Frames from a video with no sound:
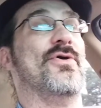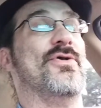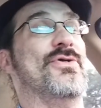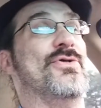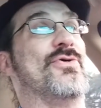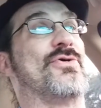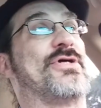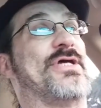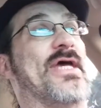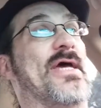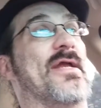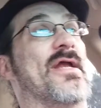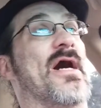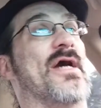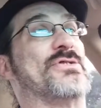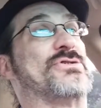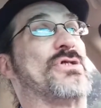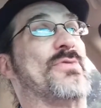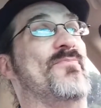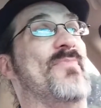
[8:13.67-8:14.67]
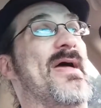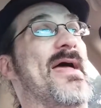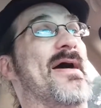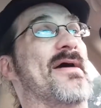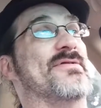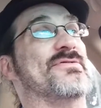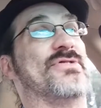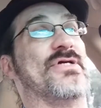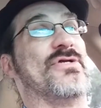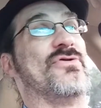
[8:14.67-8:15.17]
You cannot
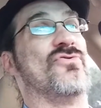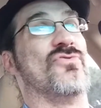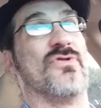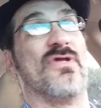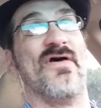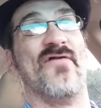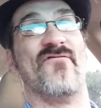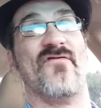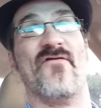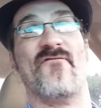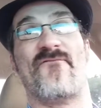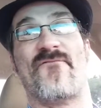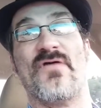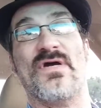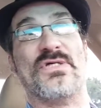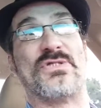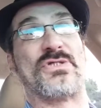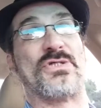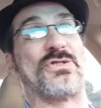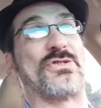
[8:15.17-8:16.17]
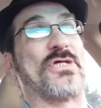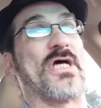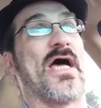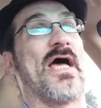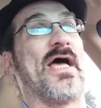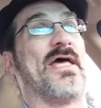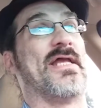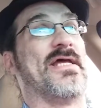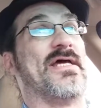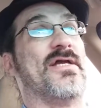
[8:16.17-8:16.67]
demand that you live in a free
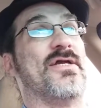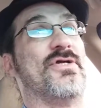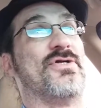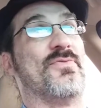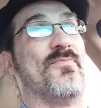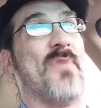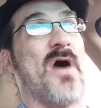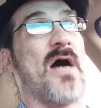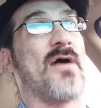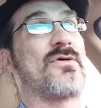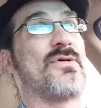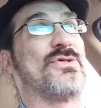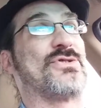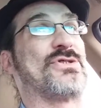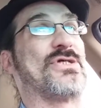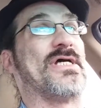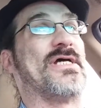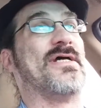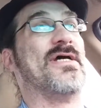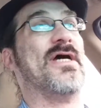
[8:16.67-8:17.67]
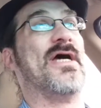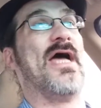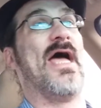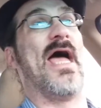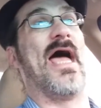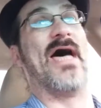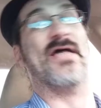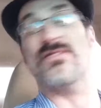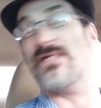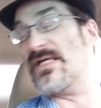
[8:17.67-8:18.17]
society and a democracy
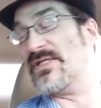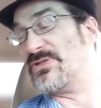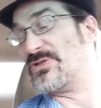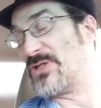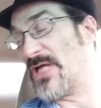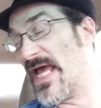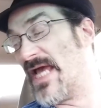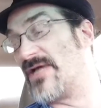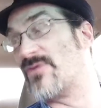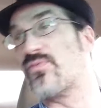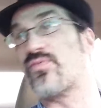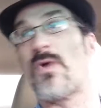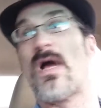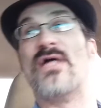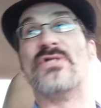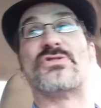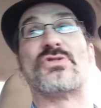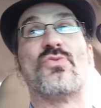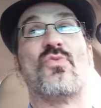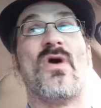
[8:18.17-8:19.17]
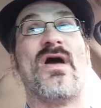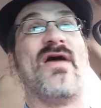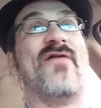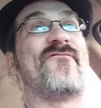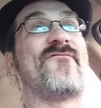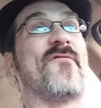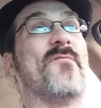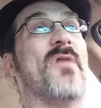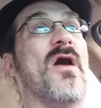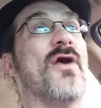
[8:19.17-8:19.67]
and then take rights away
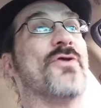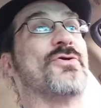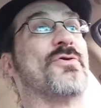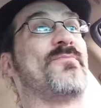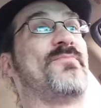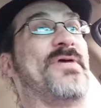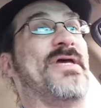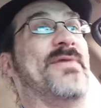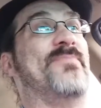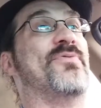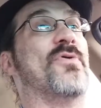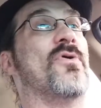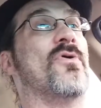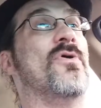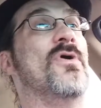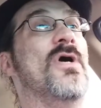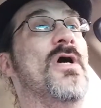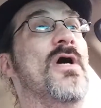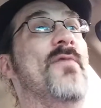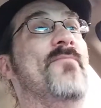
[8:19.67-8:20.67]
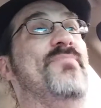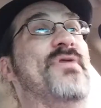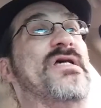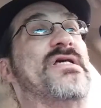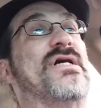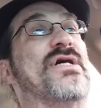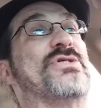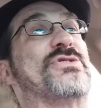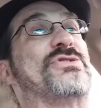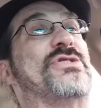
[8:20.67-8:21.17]
from other people
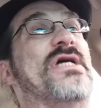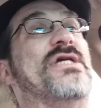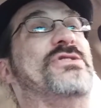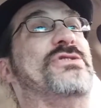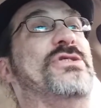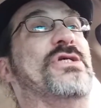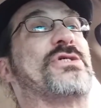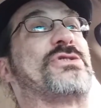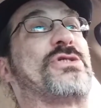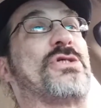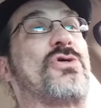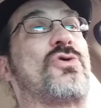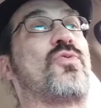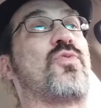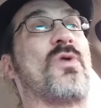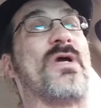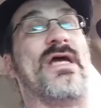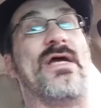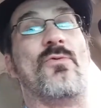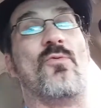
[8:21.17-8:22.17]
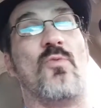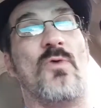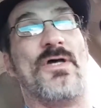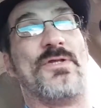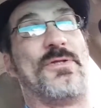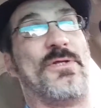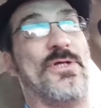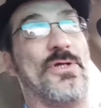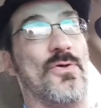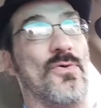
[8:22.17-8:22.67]
because they disagree
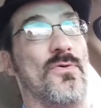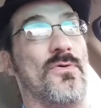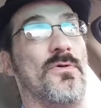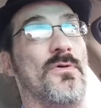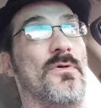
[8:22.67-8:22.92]
with you.